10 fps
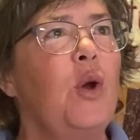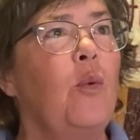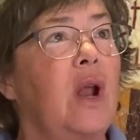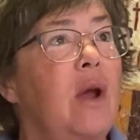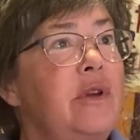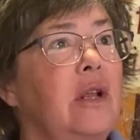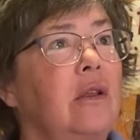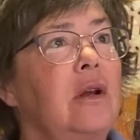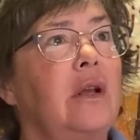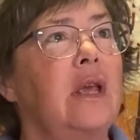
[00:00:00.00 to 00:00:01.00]
when I was a
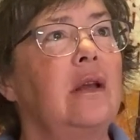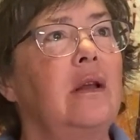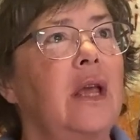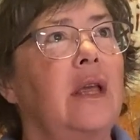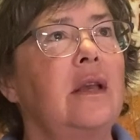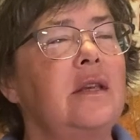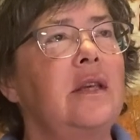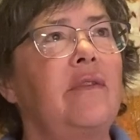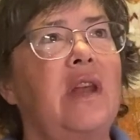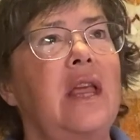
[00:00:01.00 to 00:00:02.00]
little kid, like
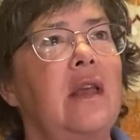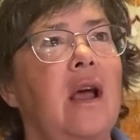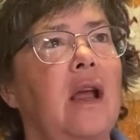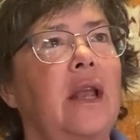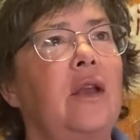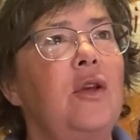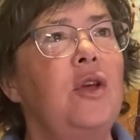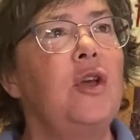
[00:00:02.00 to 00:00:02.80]
7, 8, 9,